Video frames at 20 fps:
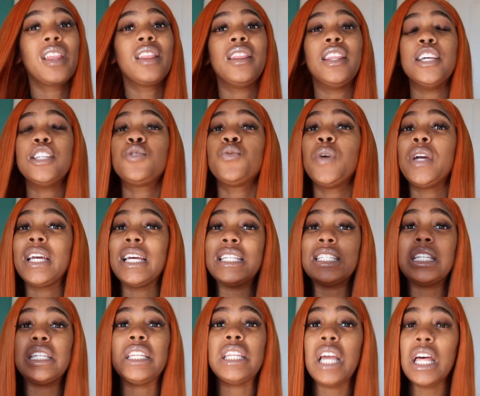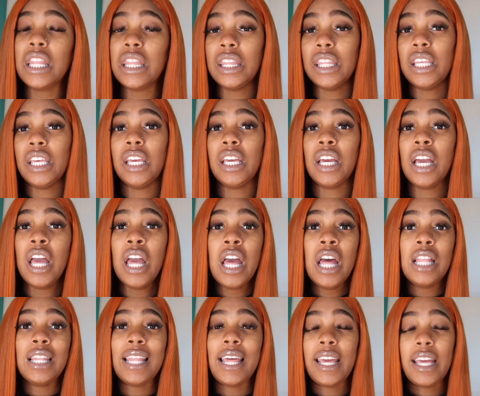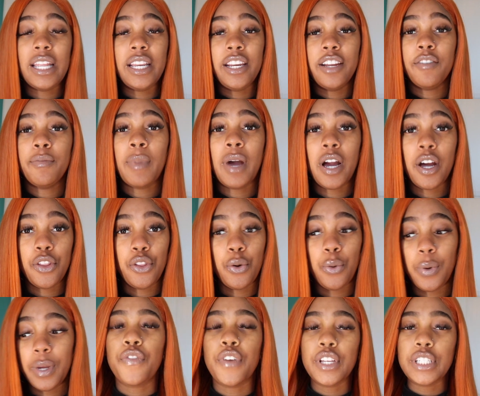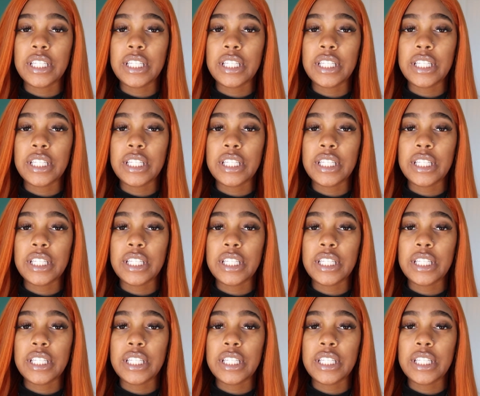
This wig is nothing like any of my other wigs.